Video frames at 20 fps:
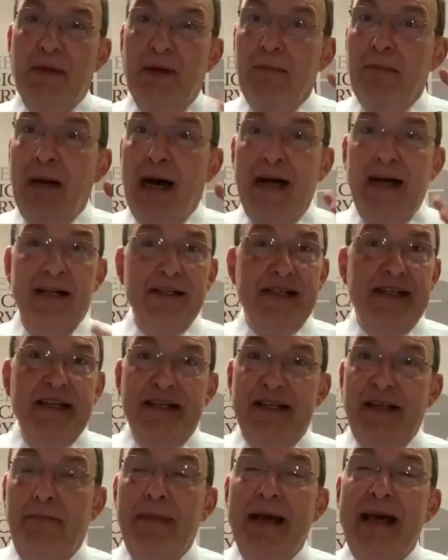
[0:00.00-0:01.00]
but Miles
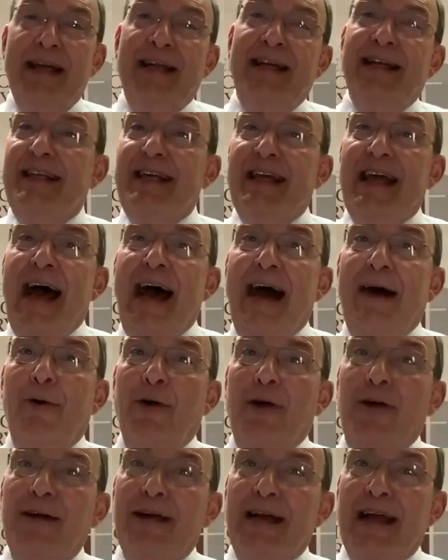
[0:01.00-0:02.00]
is the man of the
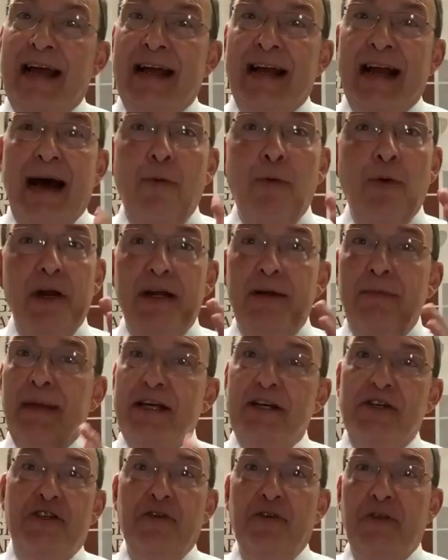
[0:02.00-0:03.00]
hour, and I want to
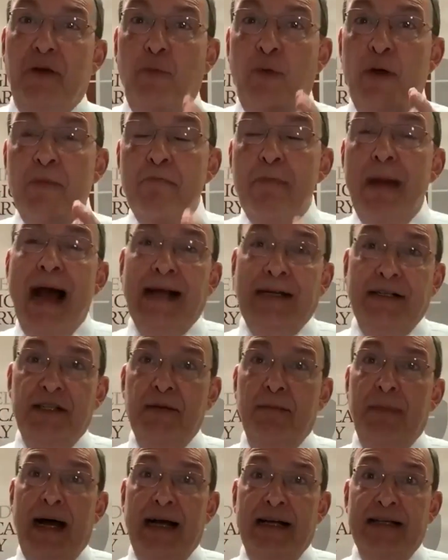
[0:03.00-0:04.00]
make sure that we
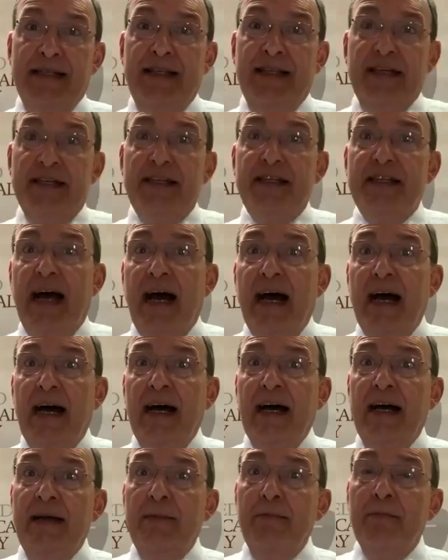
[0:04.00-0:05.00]
maximize this
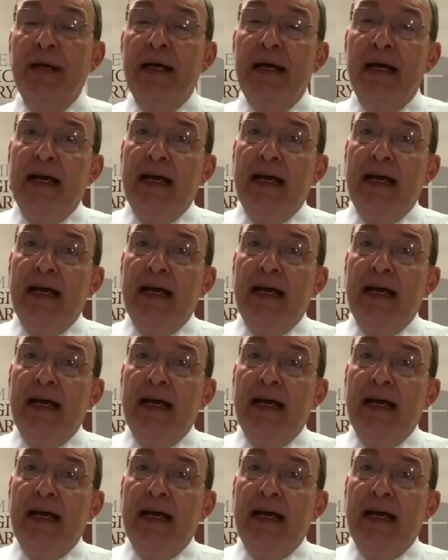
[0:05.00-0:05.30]
time.